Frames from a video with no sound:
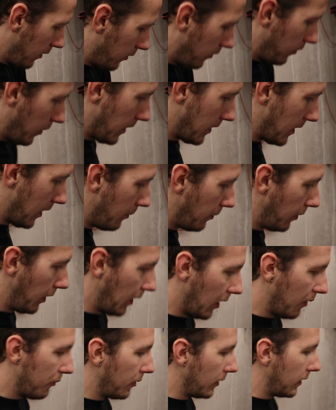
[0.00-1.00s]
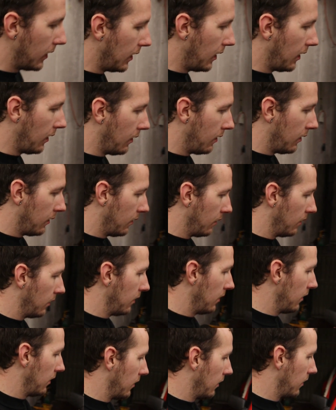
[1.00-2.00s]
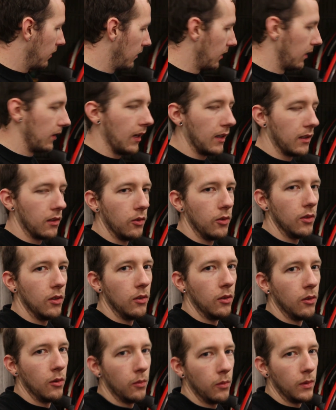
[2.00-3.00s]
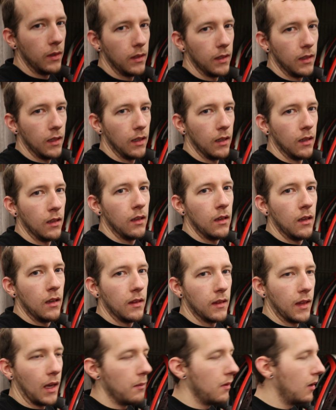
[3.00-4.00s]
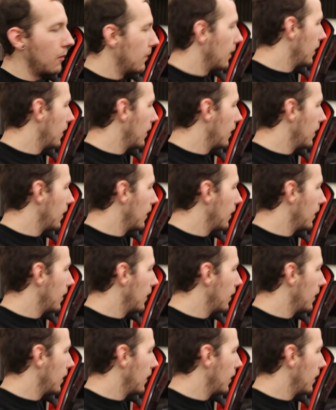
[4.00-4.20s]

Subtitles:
to assembling everything that had to do with the timing